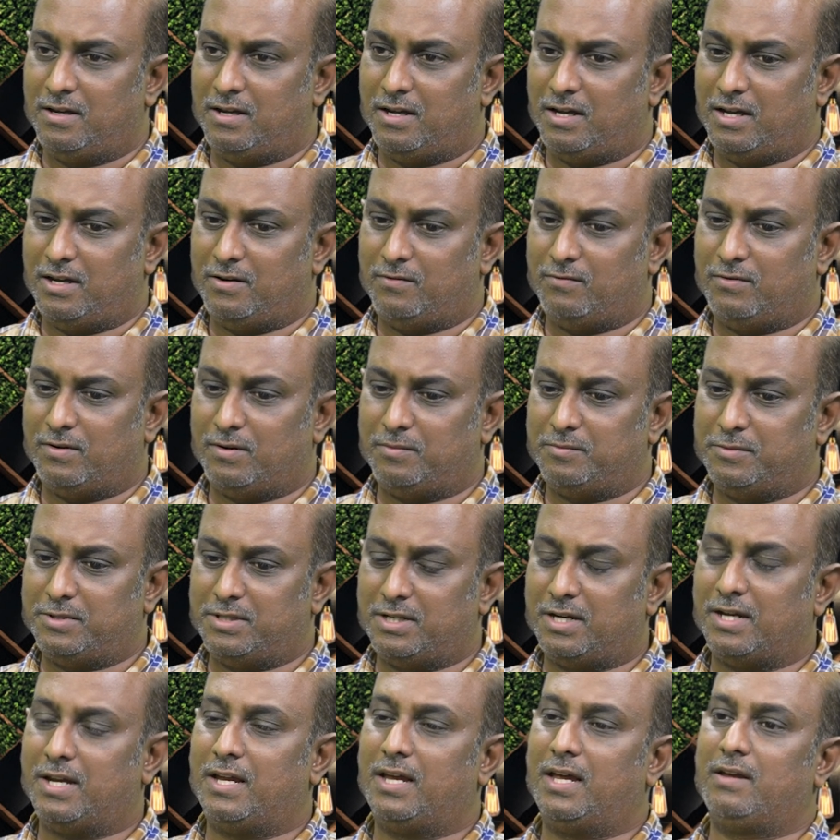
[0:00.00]
And from
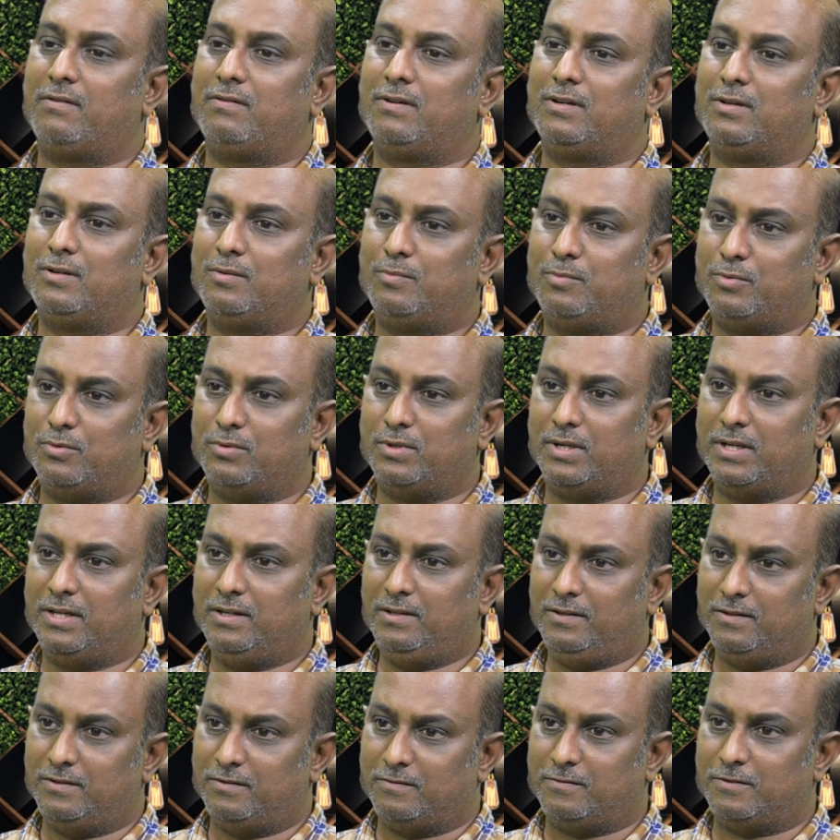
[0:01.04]
Chennai, I went to Pune
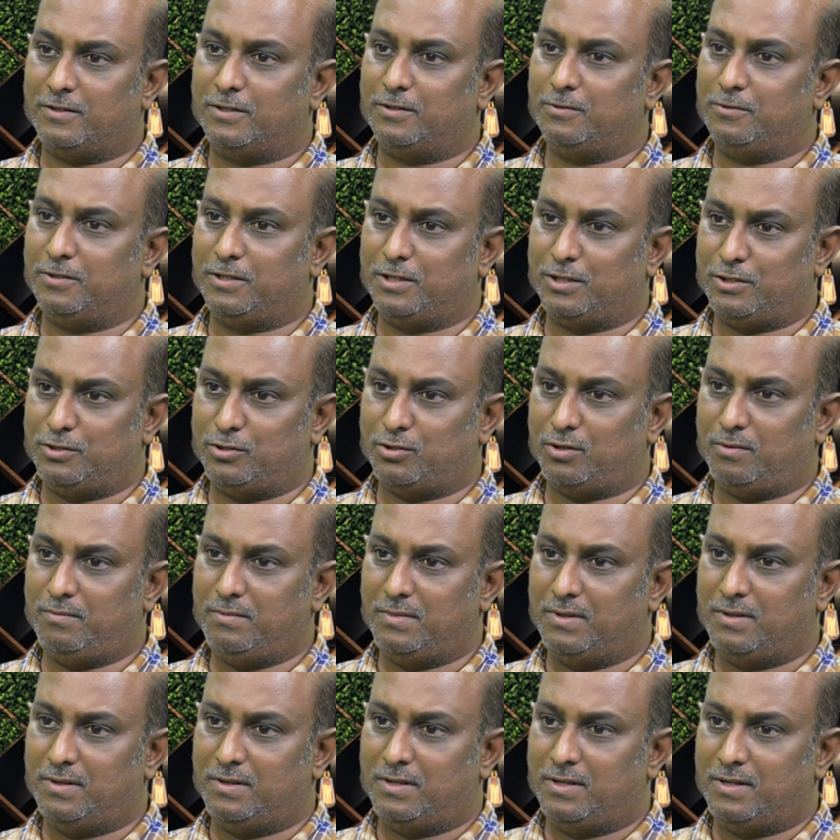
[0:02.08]
for doing a job.
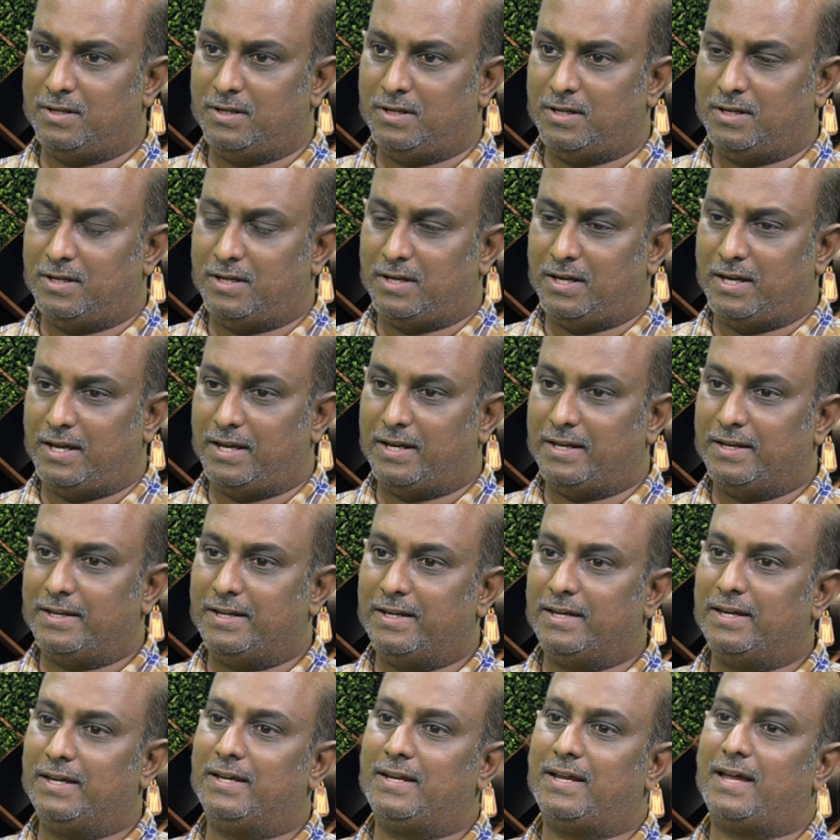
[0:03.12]
And
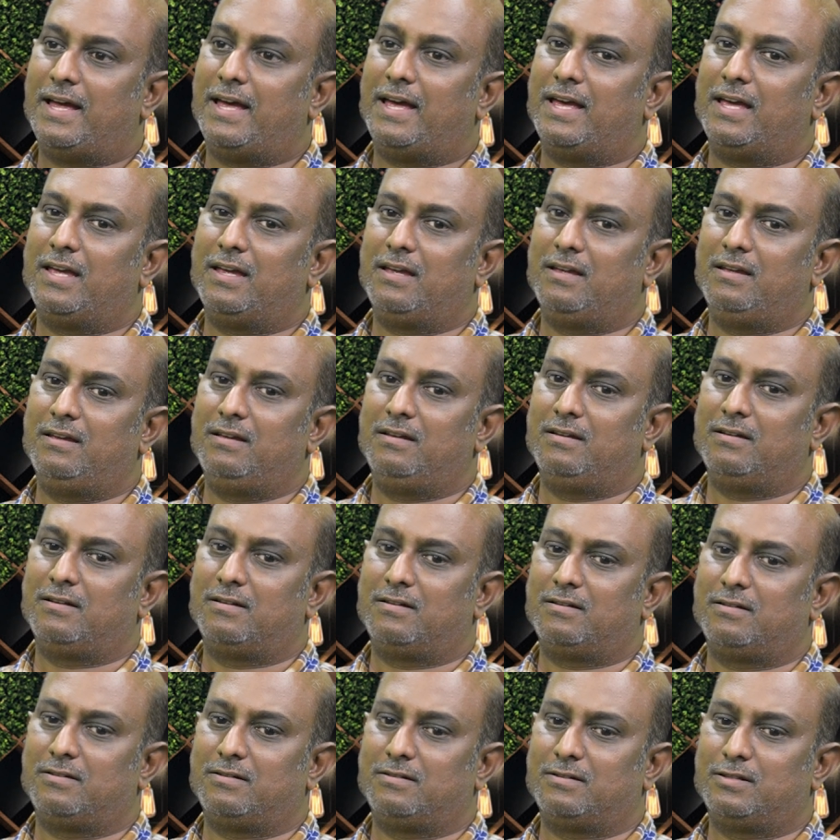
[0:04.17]
there
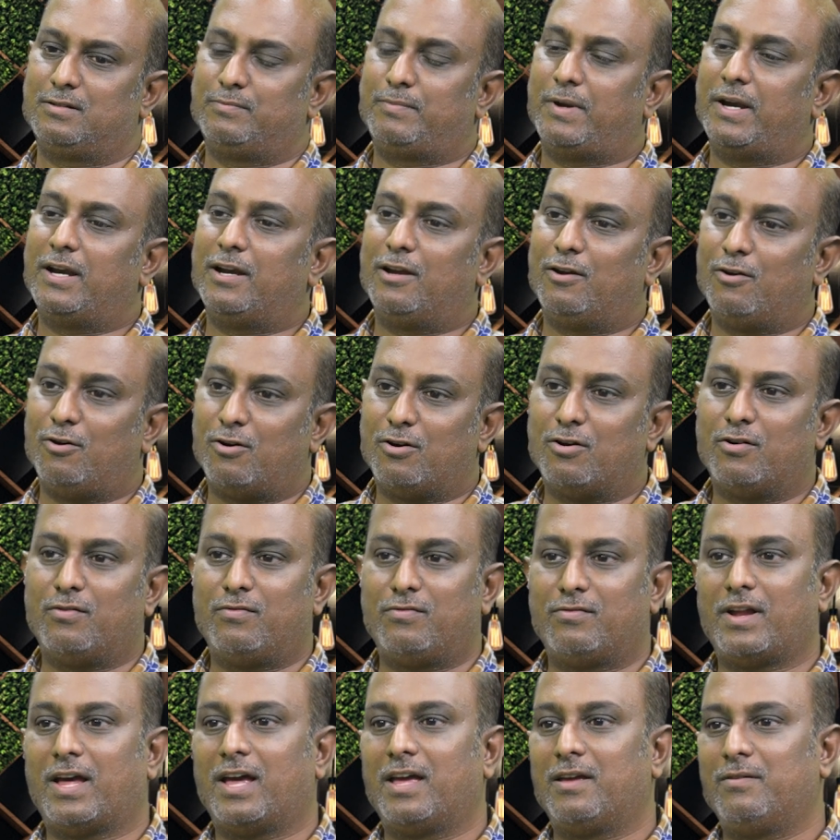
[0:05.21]
I spent a lot
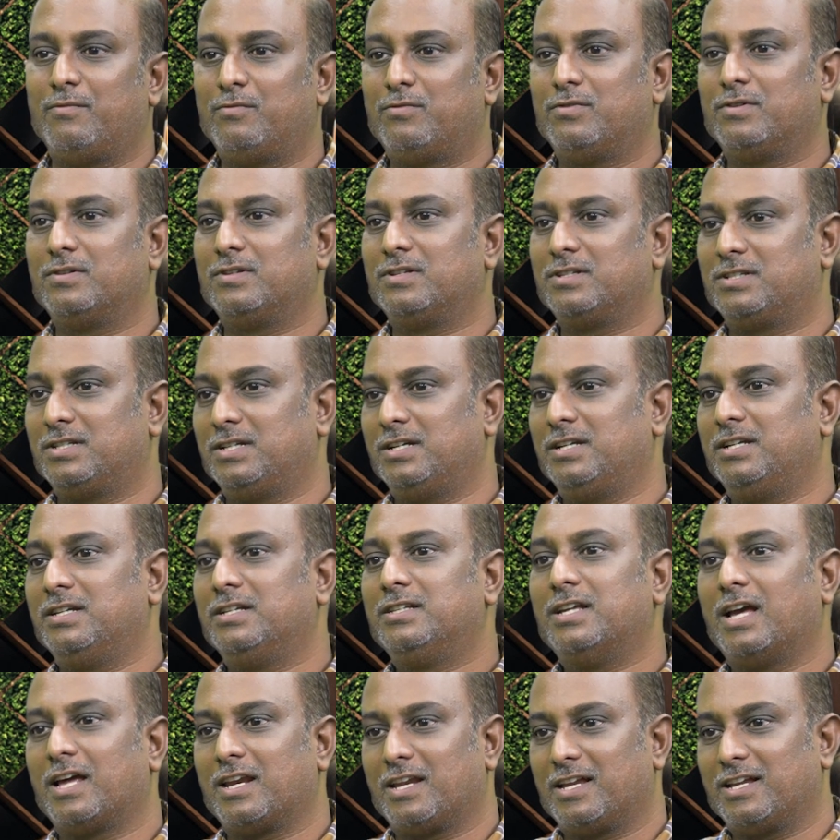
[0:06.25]
of time for the
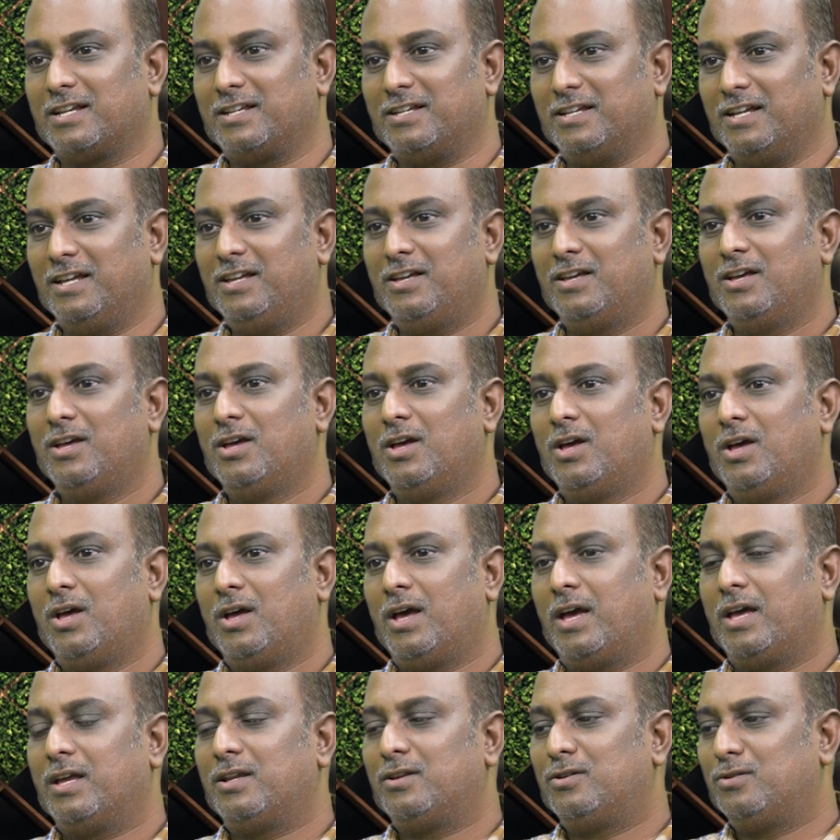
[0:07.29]
Shirdi Dhyana Yajna.
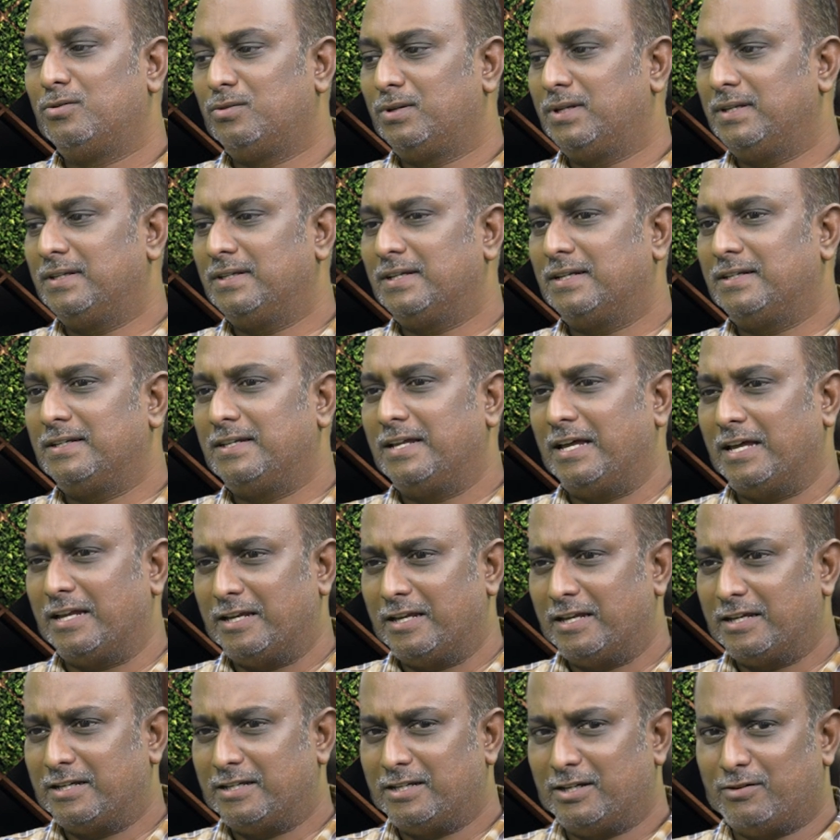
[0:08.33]
And during that
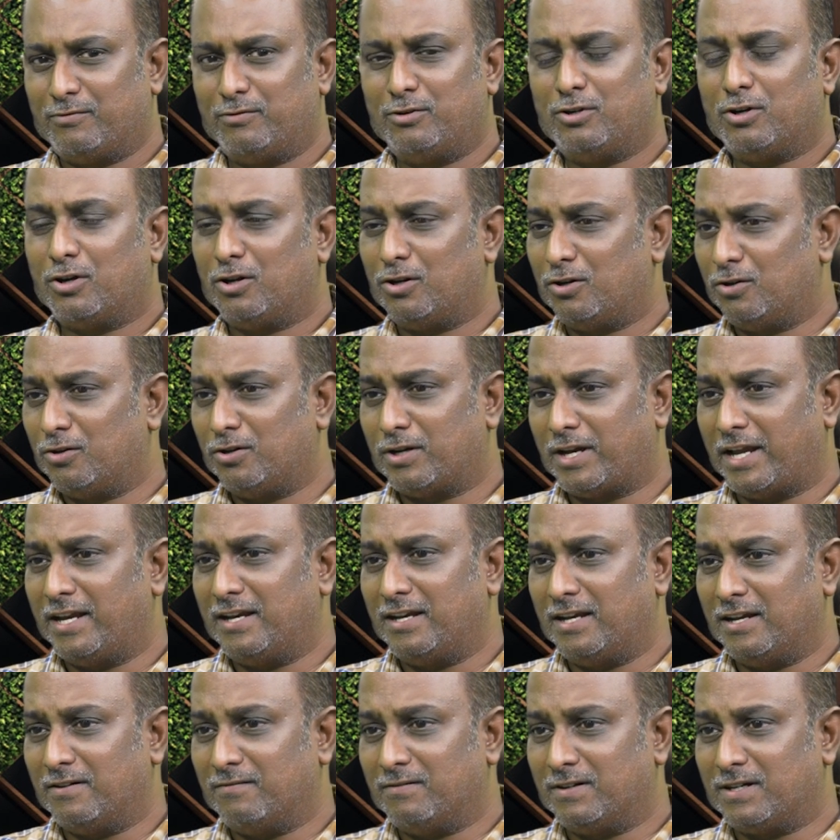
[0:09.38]
Dhyana Yajna, we all know,
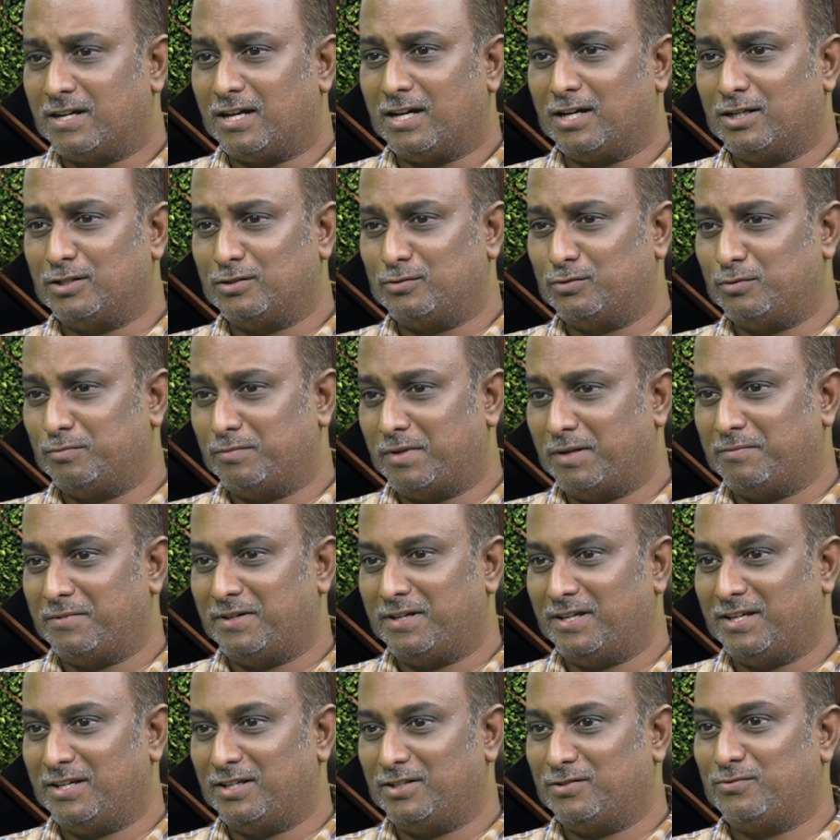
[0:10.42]
right? Navakant, Uma
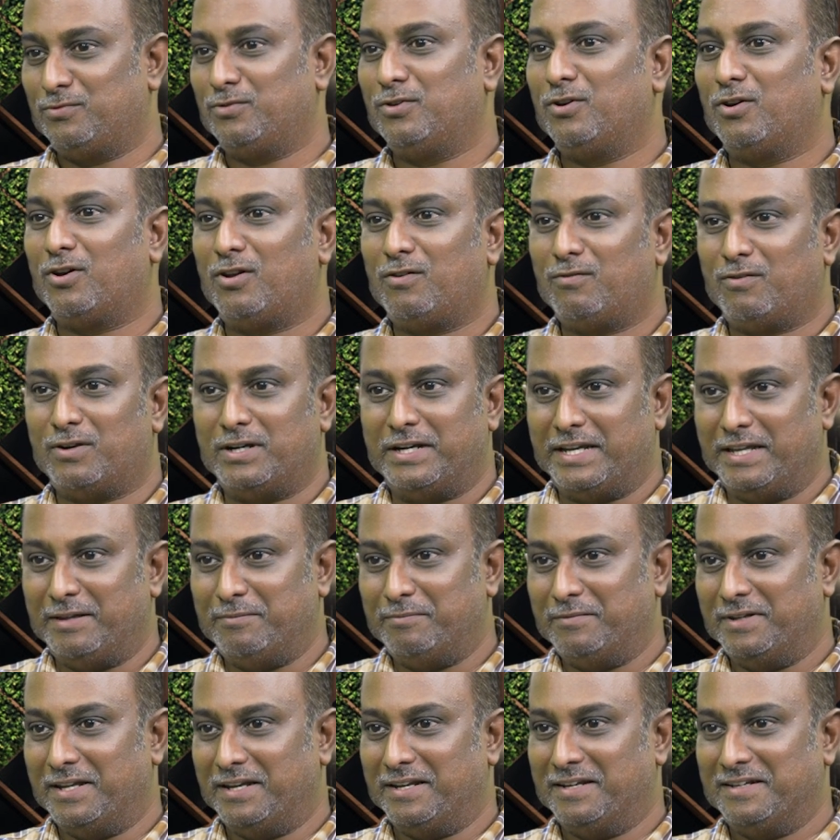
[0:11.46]
Mahesh, we all one
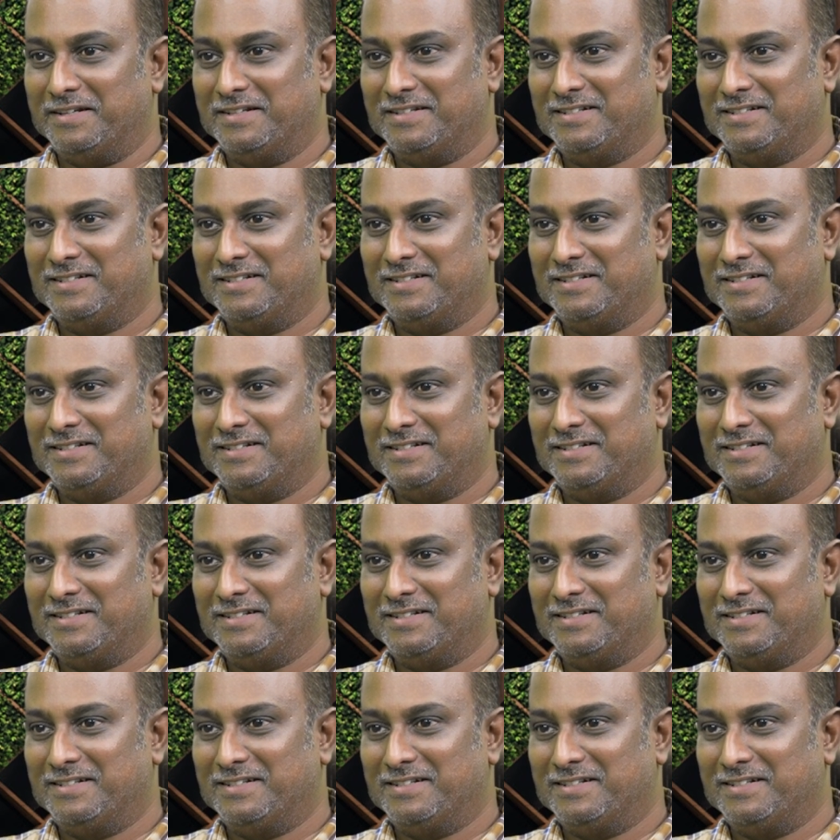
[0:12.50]
team then.